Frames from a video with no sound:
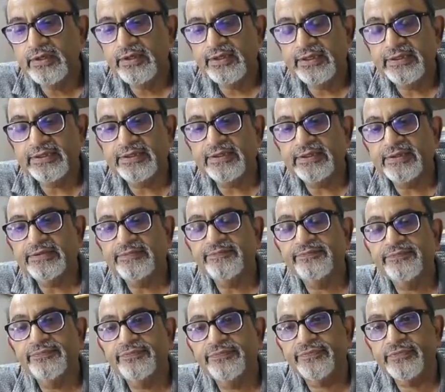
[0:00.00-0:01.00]
In the
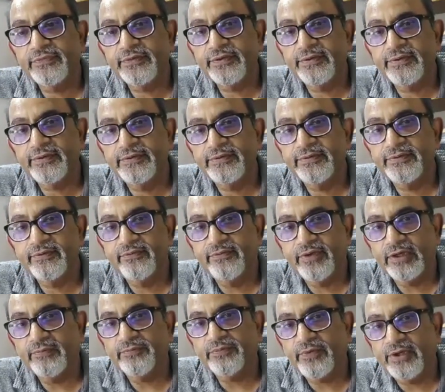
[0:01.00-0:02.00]

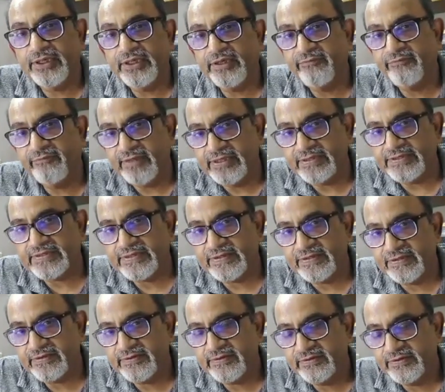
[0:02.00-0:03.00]
one point I
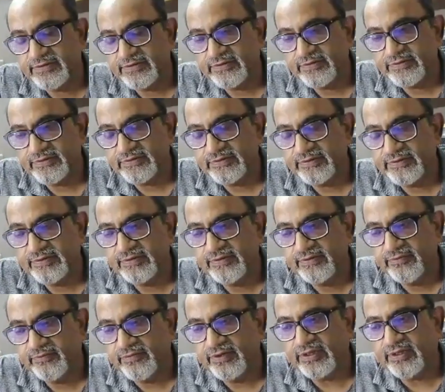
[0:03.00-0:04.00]
missed,
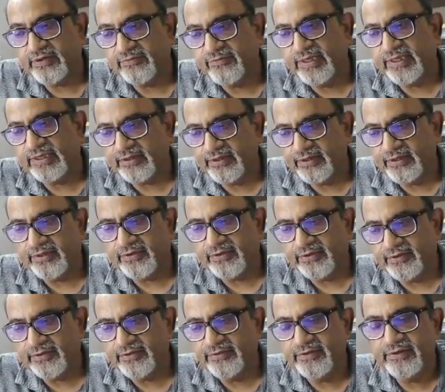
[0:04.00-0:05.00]
we'll come back
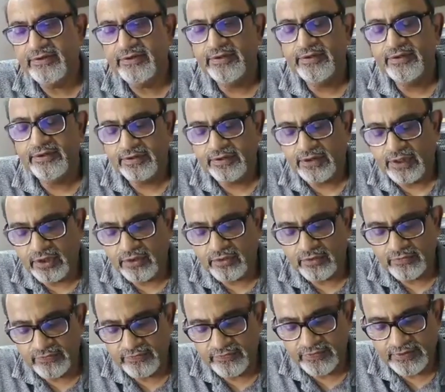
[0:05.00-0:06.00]
later. Now
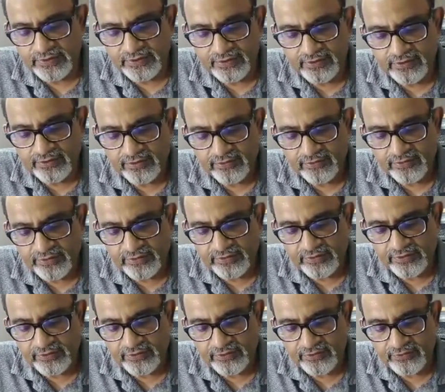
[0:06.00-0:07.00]

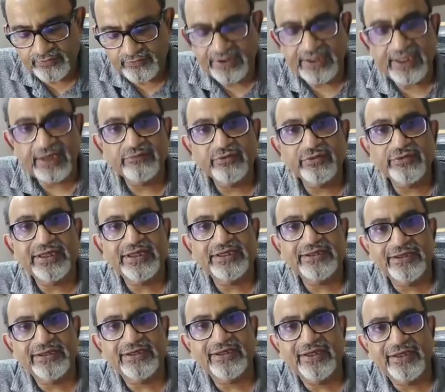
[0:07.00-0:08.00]
we have to
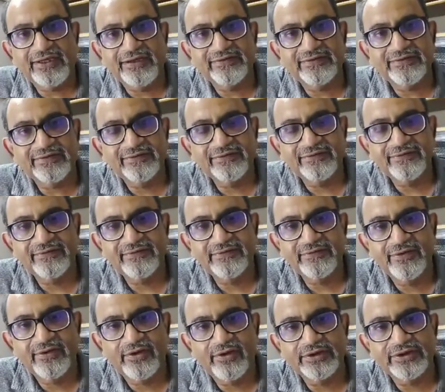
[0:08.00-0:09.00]
categorize
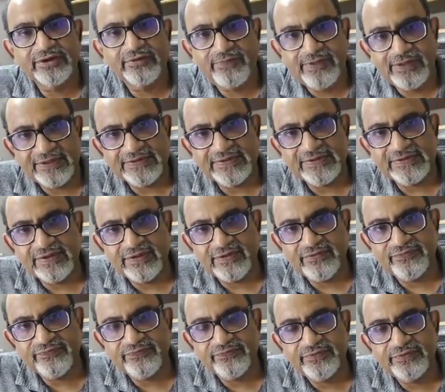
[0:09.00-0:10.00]
on the basis
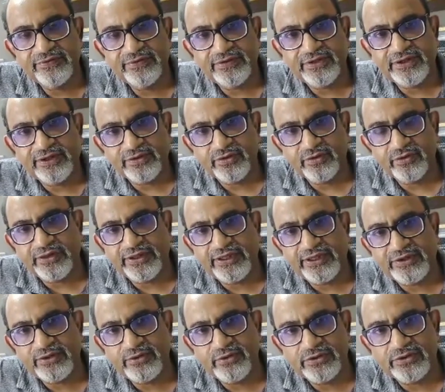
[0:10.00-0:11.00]
of
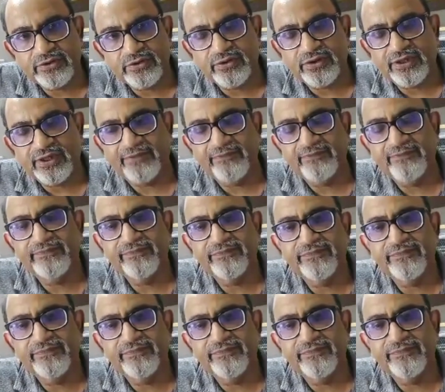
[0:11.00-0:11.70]
retrograde urethrogram.